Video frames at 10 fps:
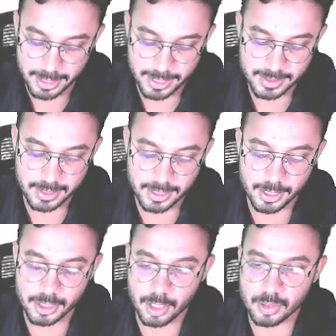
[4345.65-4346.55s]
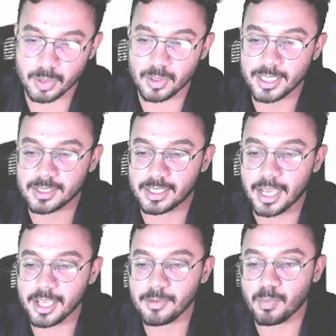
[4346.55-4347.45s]
Lecithin, it is also known as
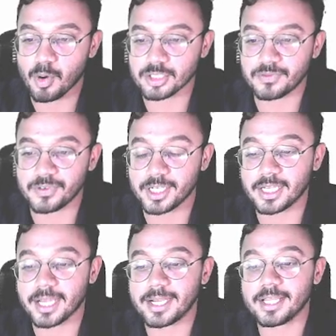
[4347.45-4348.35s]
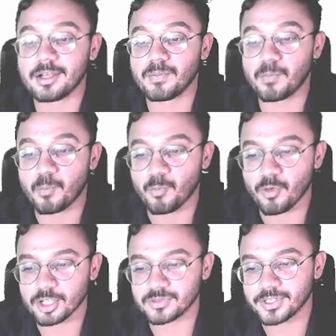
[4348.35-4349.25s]

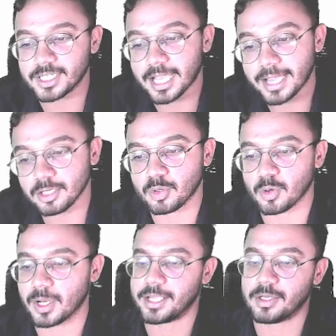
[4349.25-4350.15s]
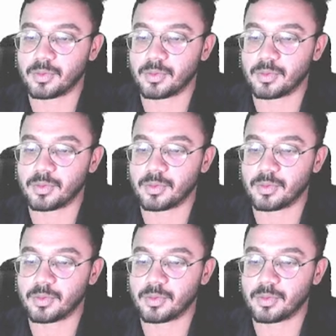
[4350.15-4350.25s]
diphosphatidylcholine.